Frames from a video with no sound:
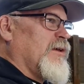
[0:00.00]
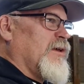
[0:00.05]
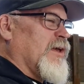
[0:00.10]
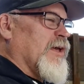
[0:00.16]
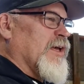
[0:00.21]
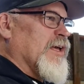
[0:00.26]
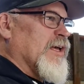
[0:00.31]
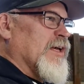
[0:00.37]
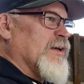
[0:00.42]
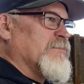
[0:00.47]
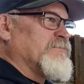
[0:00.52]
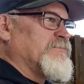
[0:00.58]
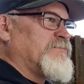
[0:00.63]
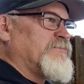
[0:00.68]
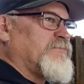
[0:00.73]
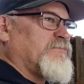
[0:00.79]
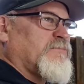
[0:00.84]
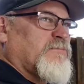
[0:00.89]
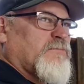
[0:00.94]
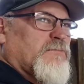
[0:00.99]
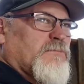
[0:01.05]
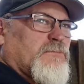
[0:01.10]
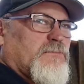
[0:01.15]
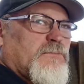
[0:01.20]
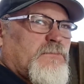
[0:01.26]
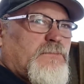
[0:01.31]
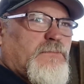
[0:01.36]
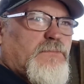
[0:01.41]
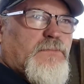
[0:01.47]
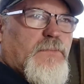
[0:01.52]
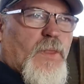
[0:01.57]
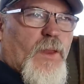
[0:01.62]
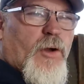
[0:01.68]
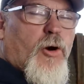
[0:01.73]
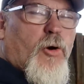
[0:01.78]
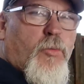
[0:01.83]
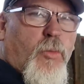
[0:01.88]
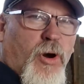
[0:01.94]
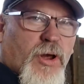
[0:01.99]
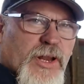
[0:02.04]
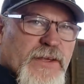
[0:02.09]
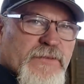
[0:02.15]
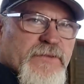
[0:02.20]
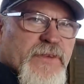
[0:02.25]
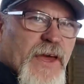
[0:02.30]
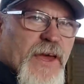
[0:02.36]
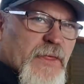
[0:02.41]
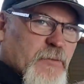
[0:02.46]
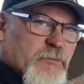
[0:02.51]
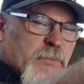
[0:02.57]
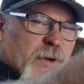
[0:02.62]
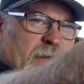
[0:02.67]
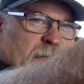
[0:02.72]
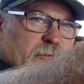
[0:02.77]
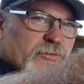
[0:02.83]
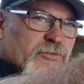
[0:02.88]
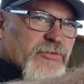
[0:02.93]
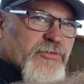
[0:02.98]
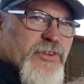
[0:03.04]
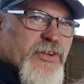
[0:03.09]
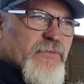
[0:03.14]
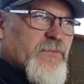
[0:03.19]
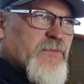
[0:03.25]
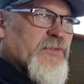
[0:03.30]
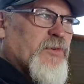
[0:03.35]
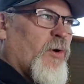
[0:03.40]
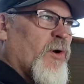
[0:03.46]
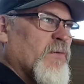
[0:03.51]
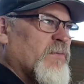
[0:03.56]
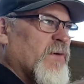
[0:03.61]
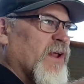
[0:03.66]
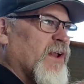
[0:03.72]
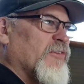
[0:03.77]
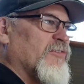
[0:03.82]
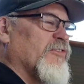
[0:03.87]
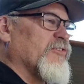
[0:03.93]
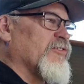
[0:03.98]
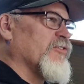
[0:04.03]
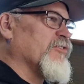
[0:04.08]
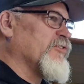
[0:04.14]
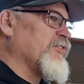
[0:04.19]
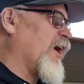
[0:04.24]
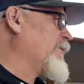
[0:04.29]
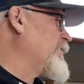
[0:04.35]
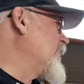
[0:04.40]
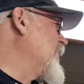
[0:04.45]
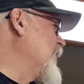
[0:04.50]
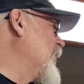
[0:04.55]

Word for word: Um, I might leave the other panels, the side balances and stuff, and then